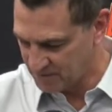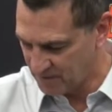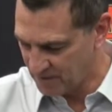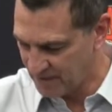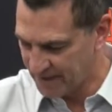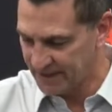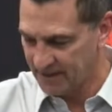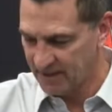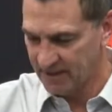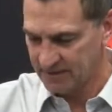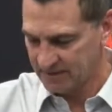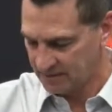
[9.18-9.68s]

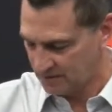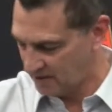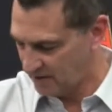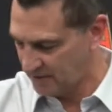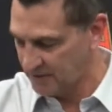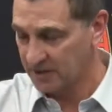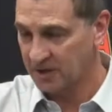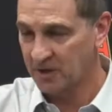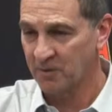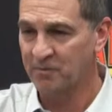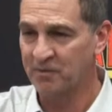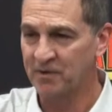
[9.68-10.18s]
playing on
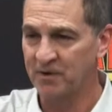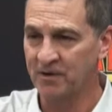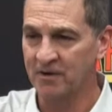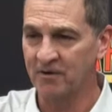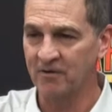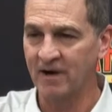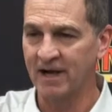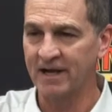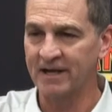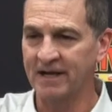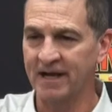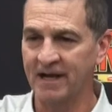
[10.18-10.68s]
the computer
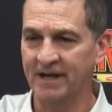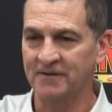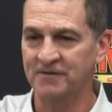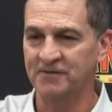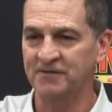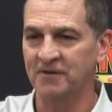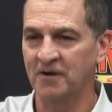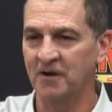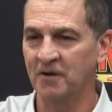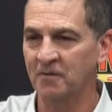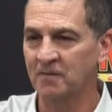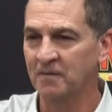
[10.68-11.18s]
right now,
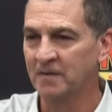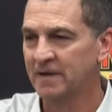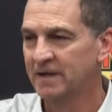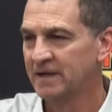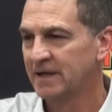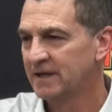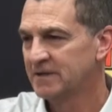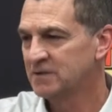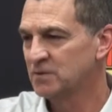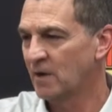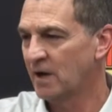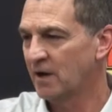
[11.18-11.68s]
so
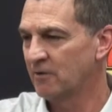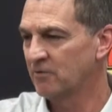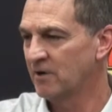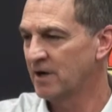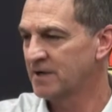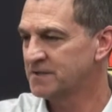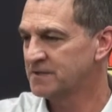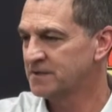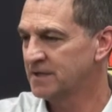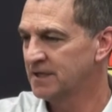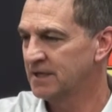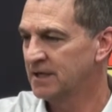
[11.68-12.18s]
that's why I
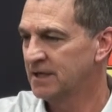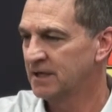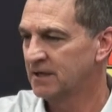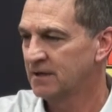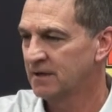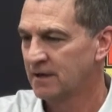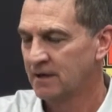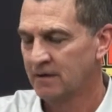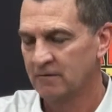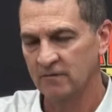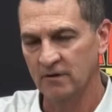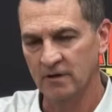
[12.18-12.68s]
rushed in here.
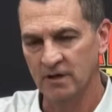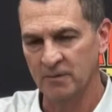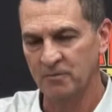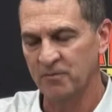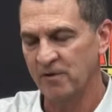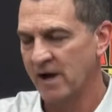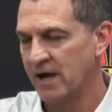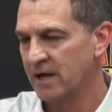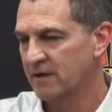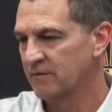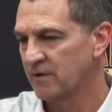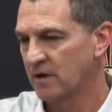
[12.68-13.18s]
Really
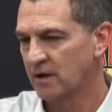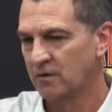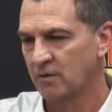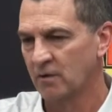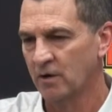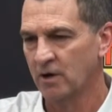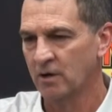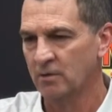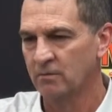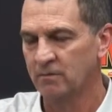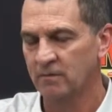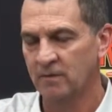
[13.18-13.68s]
proud of our
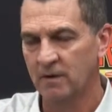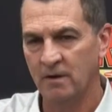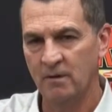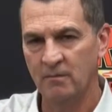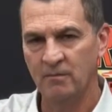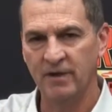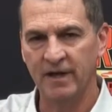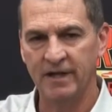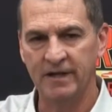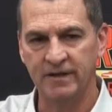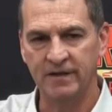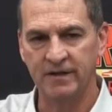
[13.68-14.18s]
group.
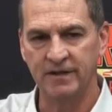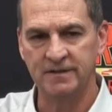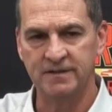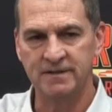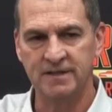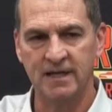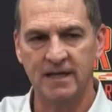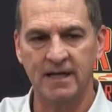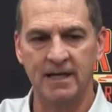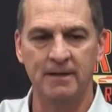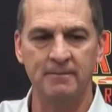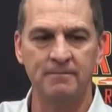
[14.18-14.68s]
Played a good
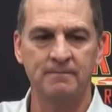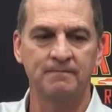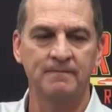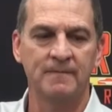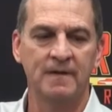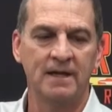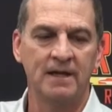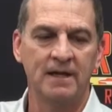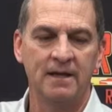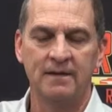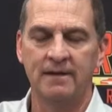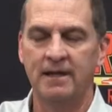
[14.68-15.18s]
team.
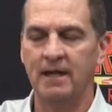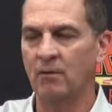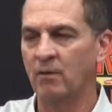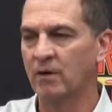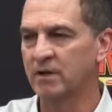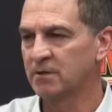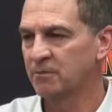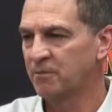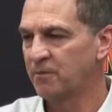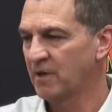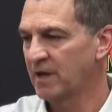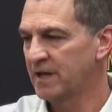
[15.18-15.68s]
They
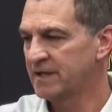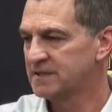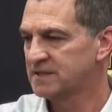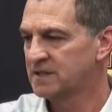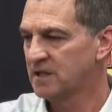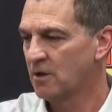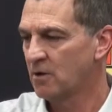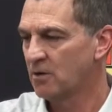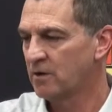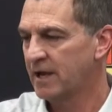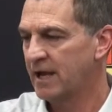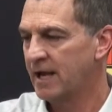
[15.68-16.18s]
wanted to play a
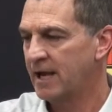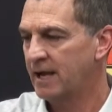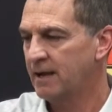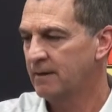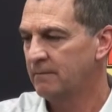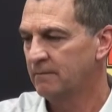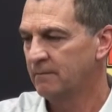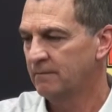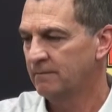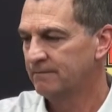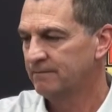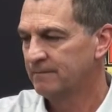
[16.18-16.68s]
slow
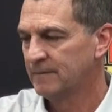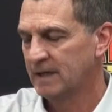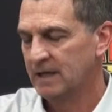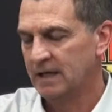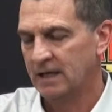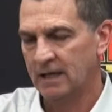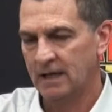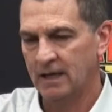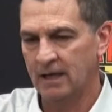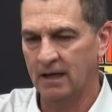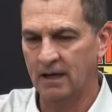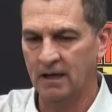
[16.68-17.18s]
game.
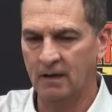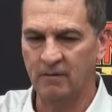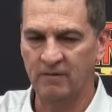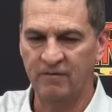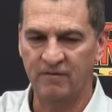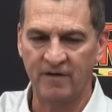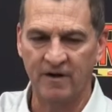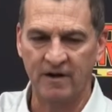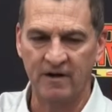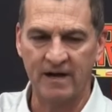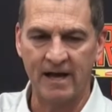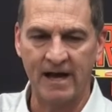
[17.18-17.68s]
Uh, we
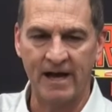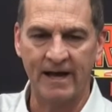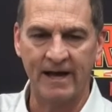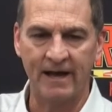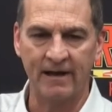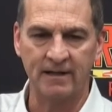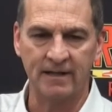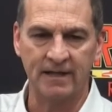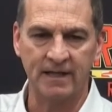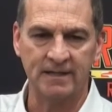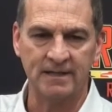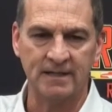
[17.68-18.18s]
figured out
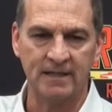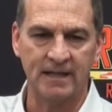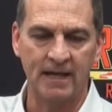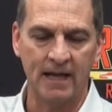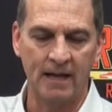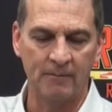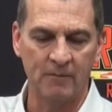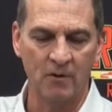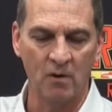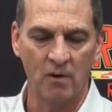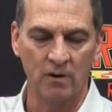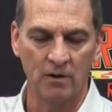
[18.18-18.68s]
how to get the
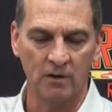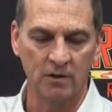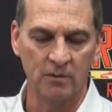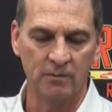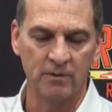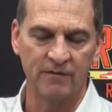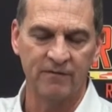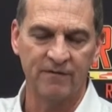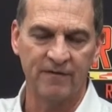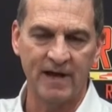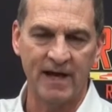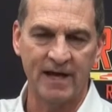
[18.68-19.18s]
game going a
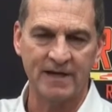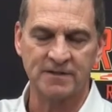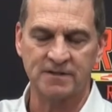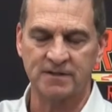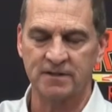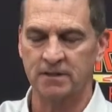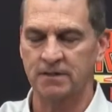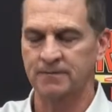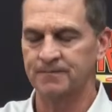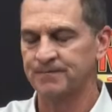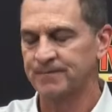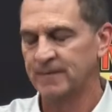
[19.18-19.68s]
little bit
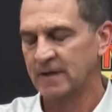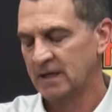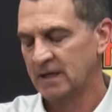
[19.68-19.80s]
faster.